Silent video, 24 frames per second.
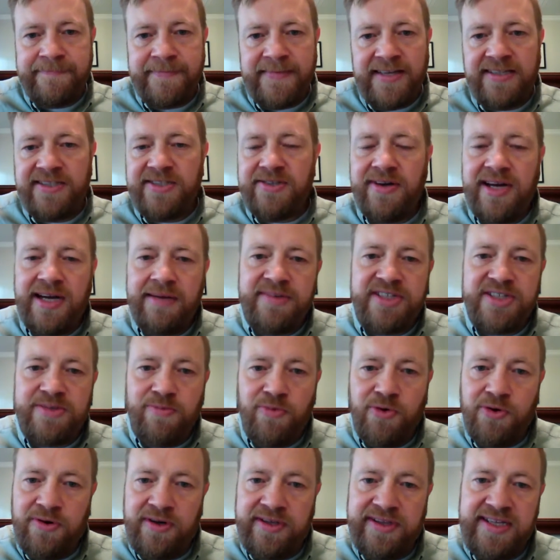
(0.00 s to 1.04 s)
And so how much
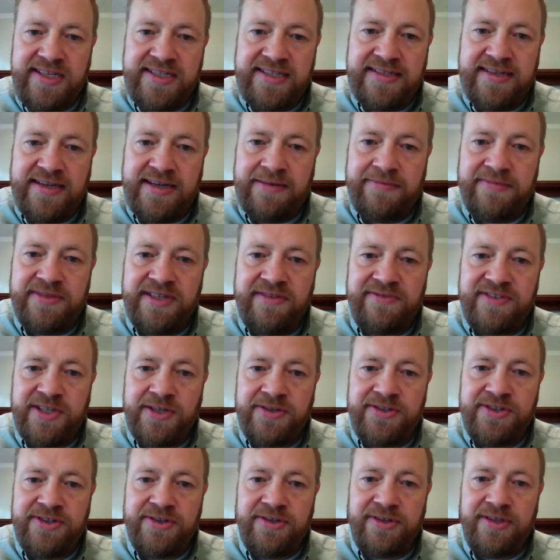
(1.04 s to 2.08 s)
more in these times of
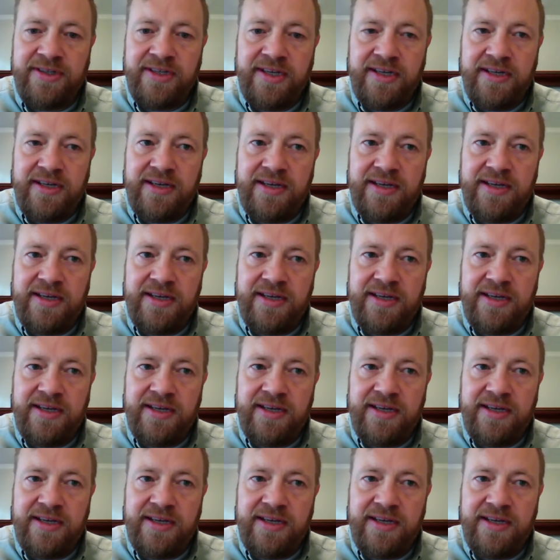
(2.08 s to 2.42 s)
social